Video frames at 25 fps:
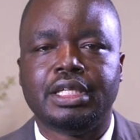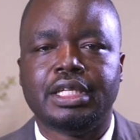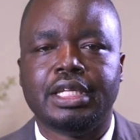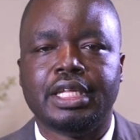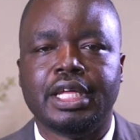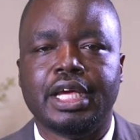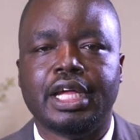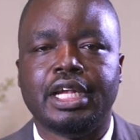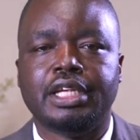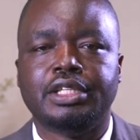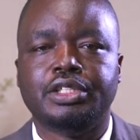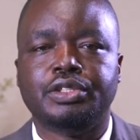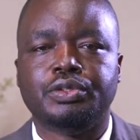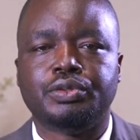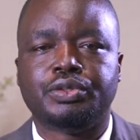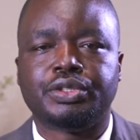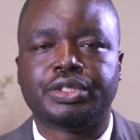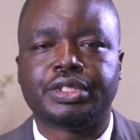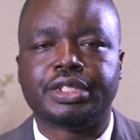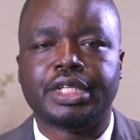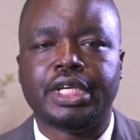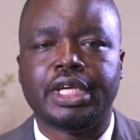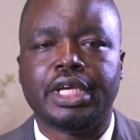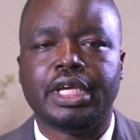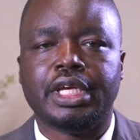Then you
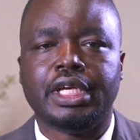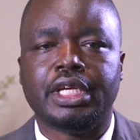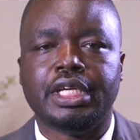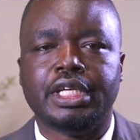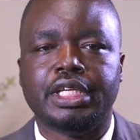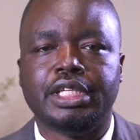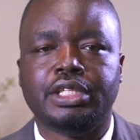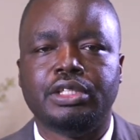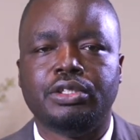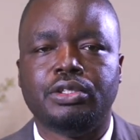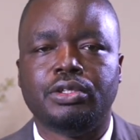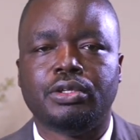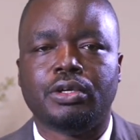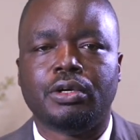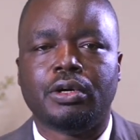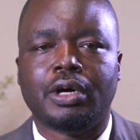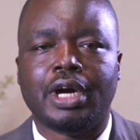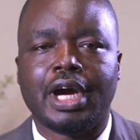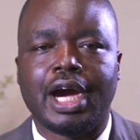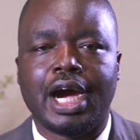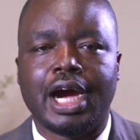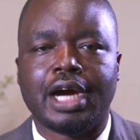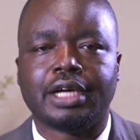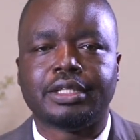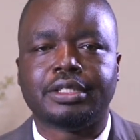say in your
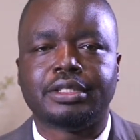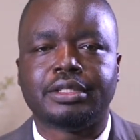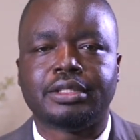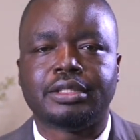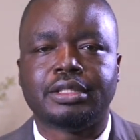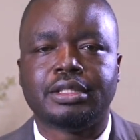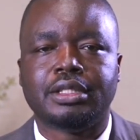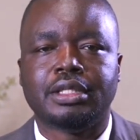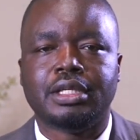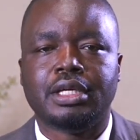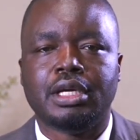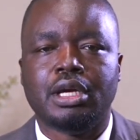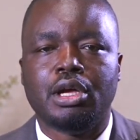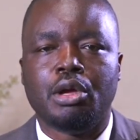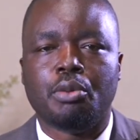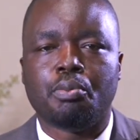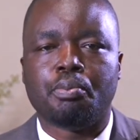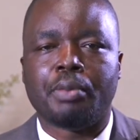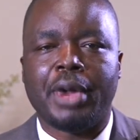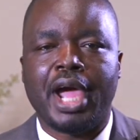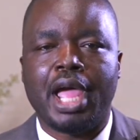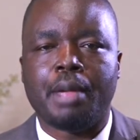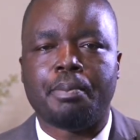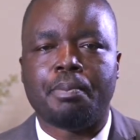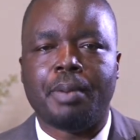heart,
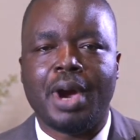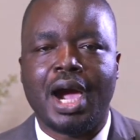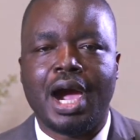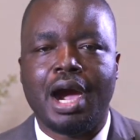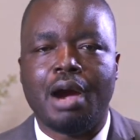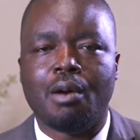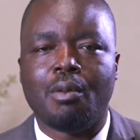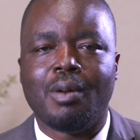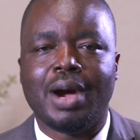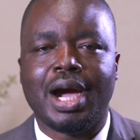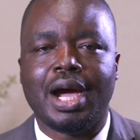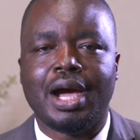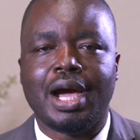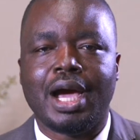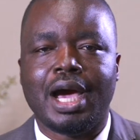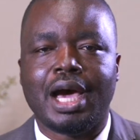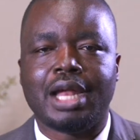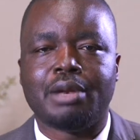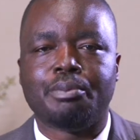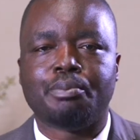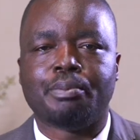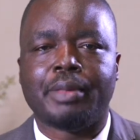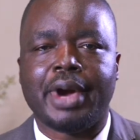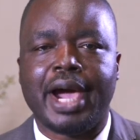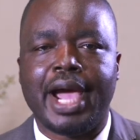my power
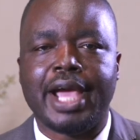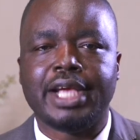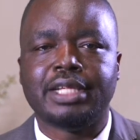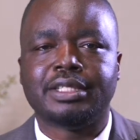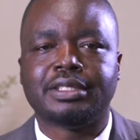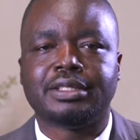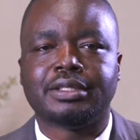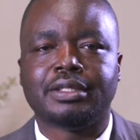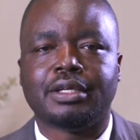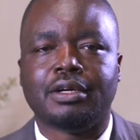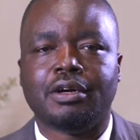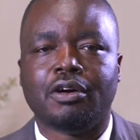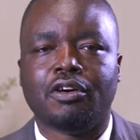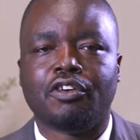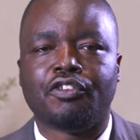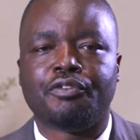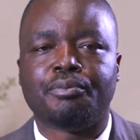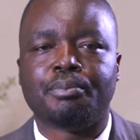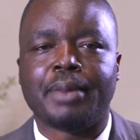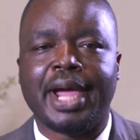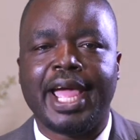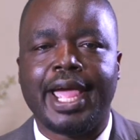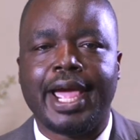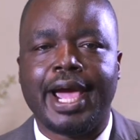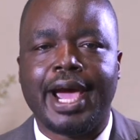and might
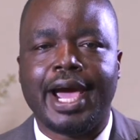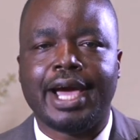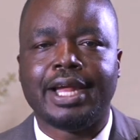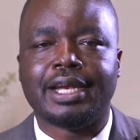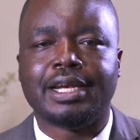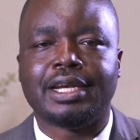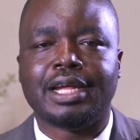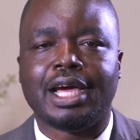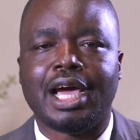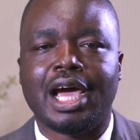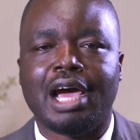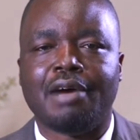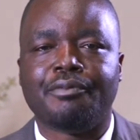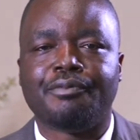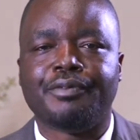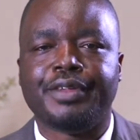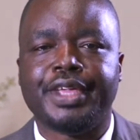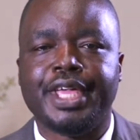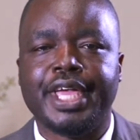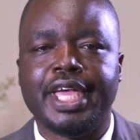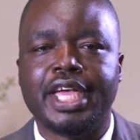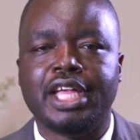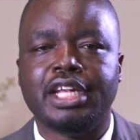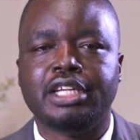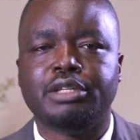of my hand have
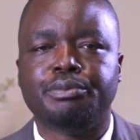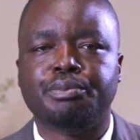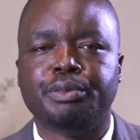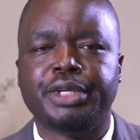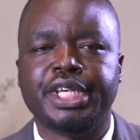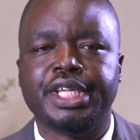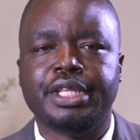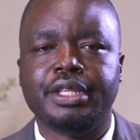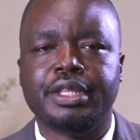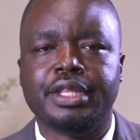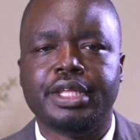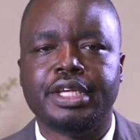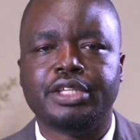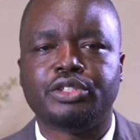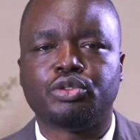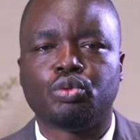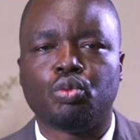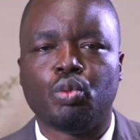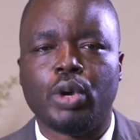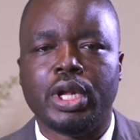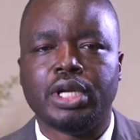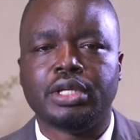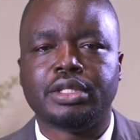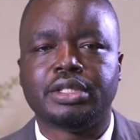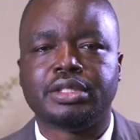gained me this
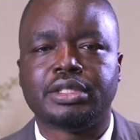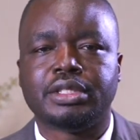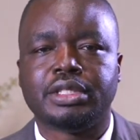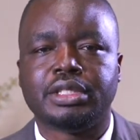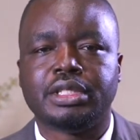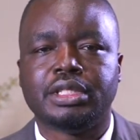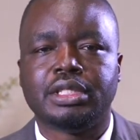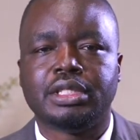wealth.